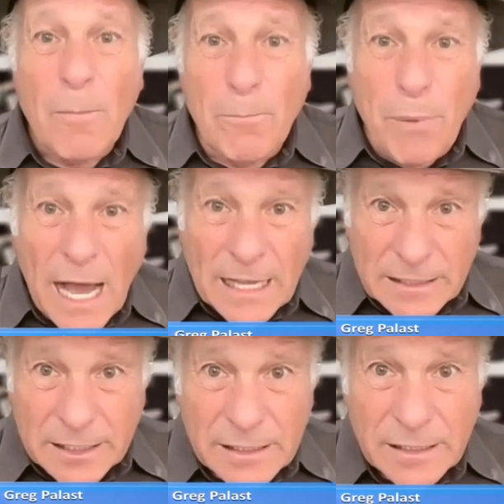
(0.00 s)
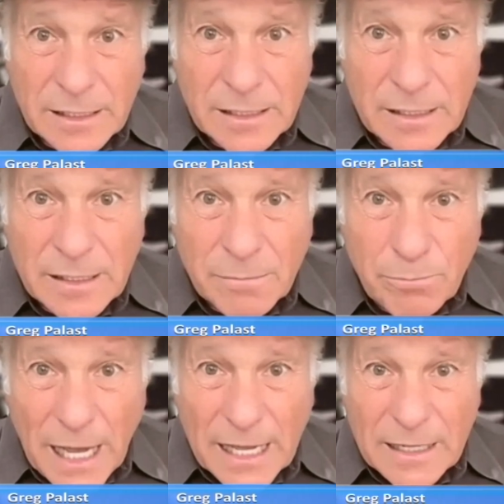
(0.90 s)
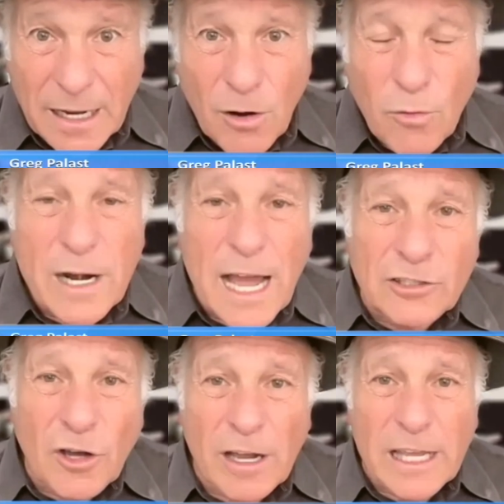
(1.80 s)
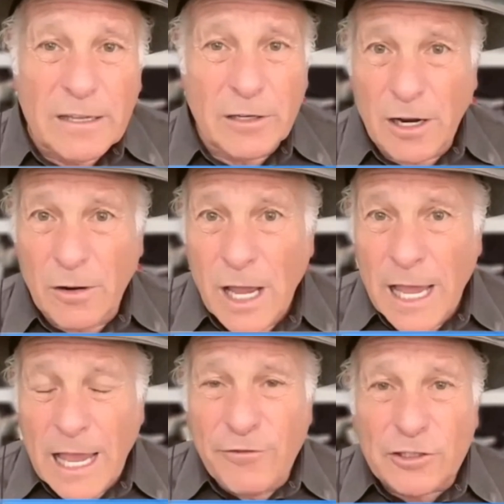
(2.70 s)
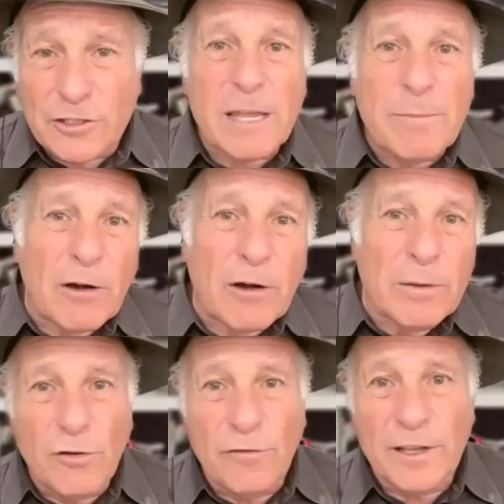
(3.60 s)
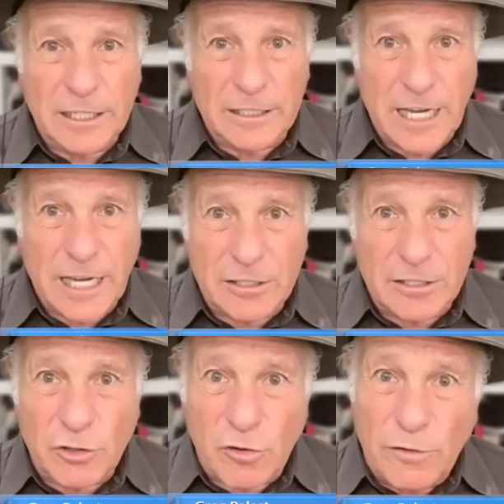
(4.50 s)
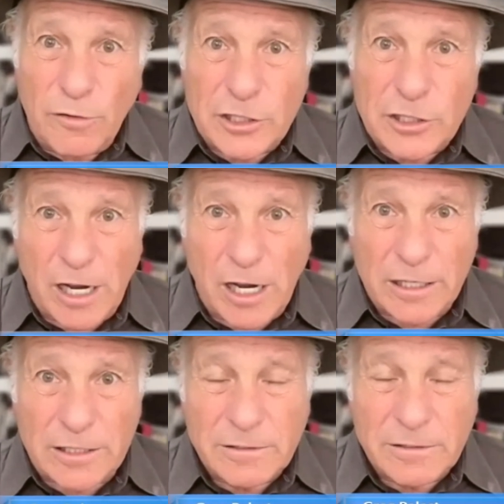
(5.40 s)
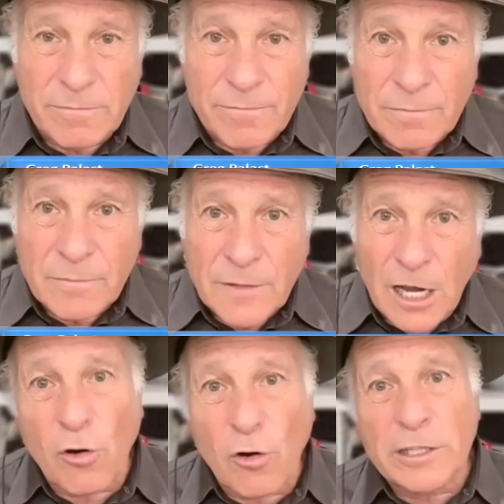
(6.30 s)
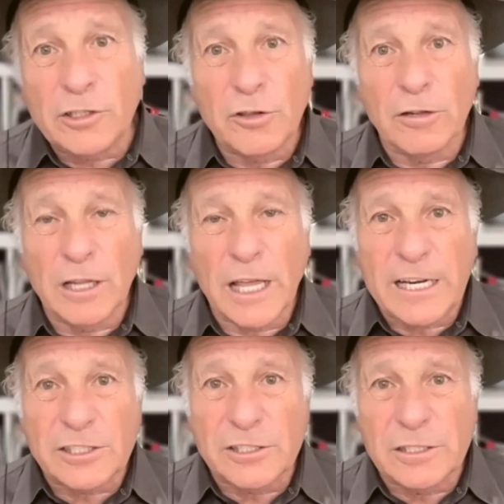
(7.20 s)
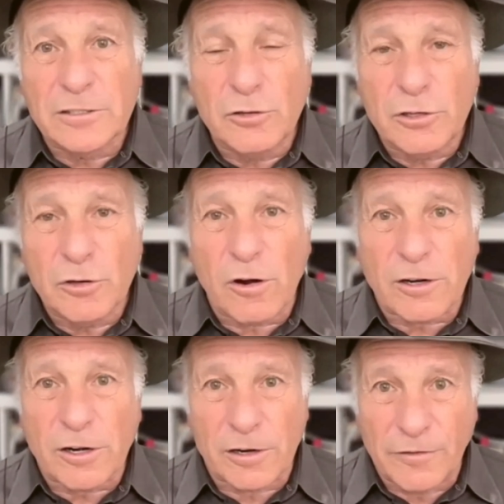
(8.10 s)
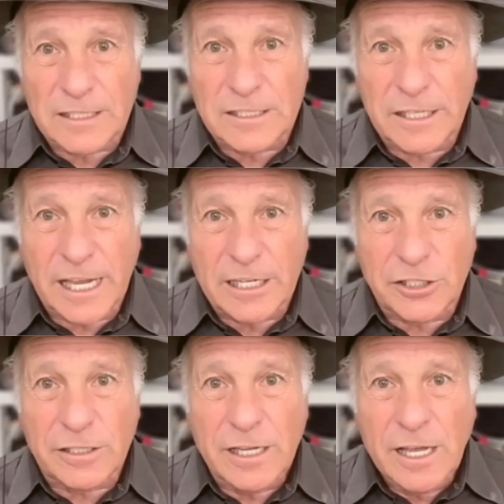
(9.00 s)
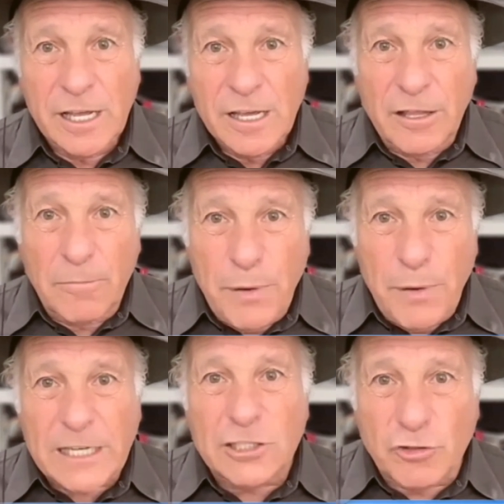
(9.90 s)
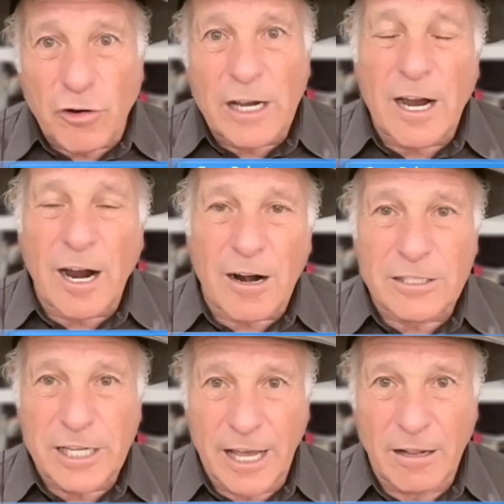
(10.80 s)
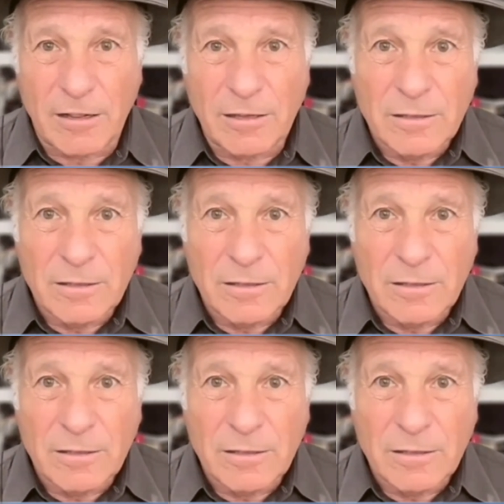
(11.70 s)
But we're not talking, if you're talking about removing dictators who are moving drugs, according to the latest New Yorker investigation, the big drug cartel